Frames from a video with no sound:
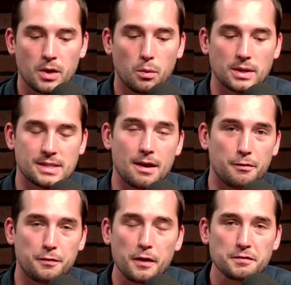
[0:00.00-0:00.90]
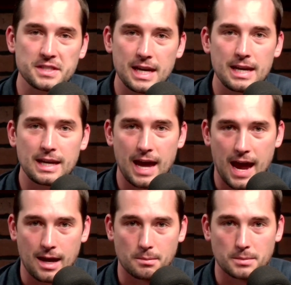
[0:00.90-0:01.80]
was that 15
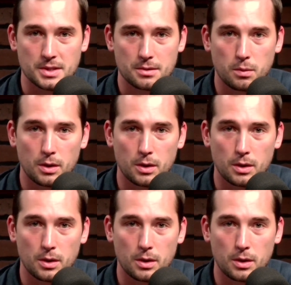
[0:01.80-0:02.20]
games